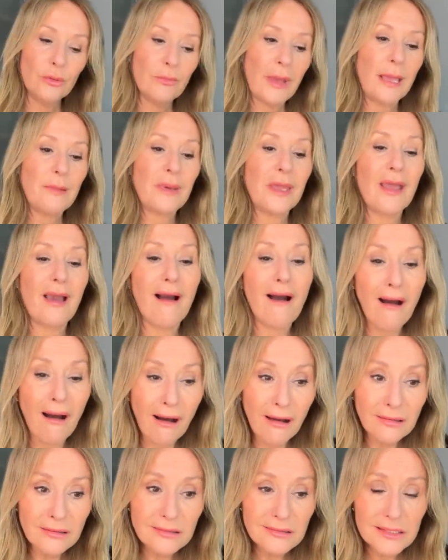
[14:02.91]
maybe
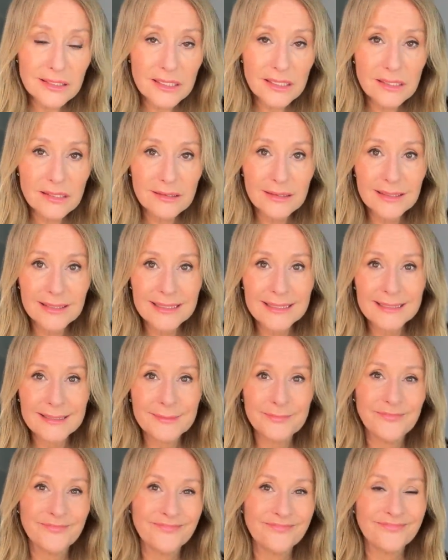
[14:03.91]
aren't
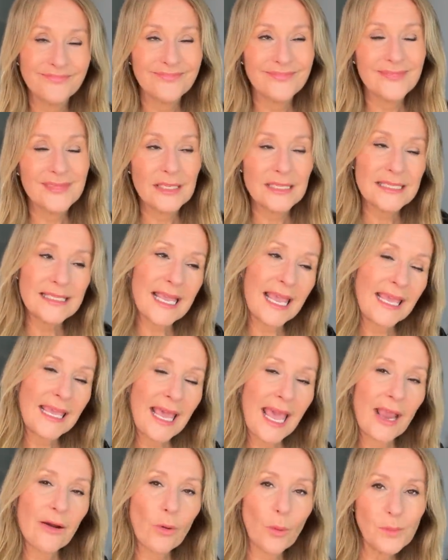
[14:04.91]

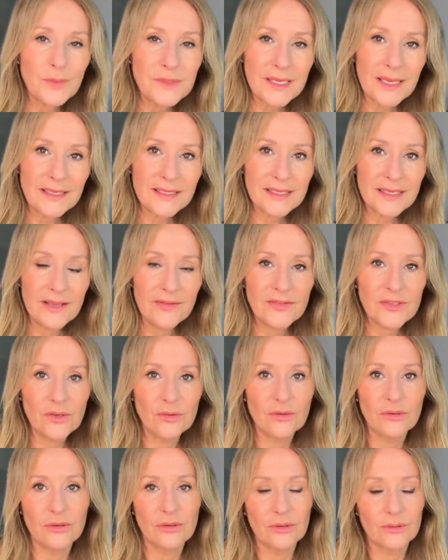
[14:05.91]
skincare obsessives
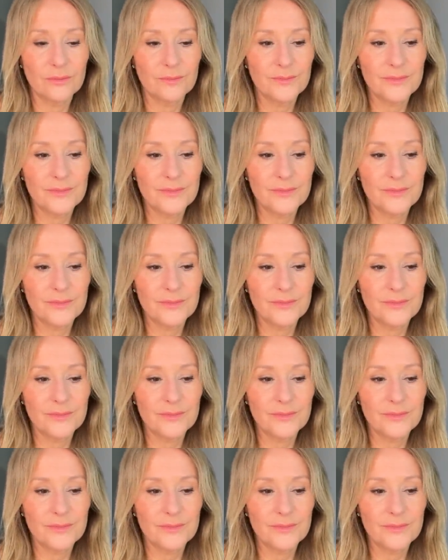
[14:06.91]
or